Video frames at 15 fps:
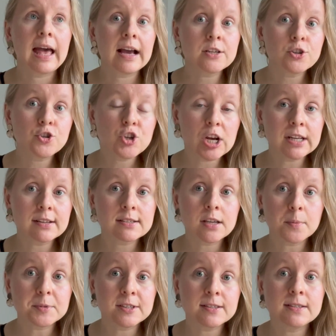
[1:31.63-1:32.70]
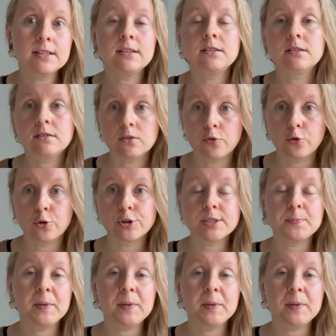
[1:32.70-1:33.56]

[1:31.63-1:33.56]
Exogenic substances, of course,